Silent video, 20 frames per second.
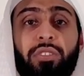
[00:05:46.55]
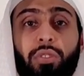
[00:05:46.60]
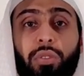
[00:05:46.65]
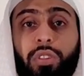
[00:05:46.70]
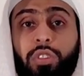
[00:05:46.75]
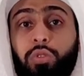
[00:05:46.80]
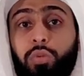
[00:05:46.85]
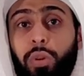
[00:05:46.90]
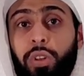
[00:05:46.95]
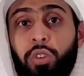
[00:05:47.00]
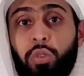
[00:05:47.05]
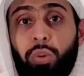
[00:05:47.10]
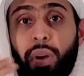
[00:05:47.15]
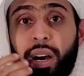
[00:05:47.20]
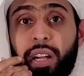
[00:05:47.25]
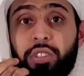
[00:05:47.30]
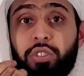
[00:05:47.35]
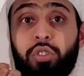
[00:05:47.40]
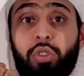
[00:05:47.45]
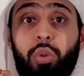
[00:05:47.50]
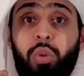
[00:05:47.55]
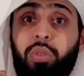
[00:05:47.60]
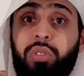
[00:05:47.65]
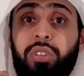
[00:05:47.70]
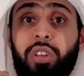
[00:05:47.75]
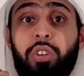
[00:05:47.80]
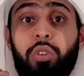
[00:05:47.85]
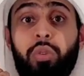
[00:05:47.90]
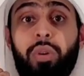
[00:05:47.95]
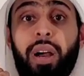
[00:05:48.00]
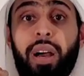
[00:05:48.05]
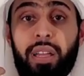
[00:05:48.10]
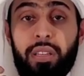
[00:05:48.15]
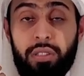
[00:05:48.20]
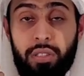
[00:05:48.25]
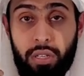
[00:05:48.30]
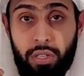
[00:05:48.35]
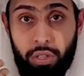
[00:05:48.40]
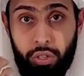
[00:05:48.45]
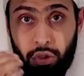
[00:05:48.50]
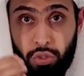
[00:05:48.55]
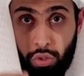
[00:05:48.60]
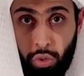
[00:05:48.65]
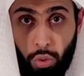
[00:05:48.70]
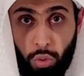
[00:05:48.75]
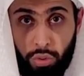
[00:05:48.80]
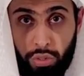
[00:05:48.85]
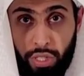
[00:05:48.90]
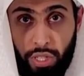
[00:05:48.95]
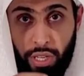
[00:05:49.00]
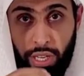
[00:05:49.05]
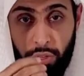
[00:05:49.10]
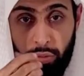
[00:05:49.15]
So this one you can't slaughter. You can't slaughter.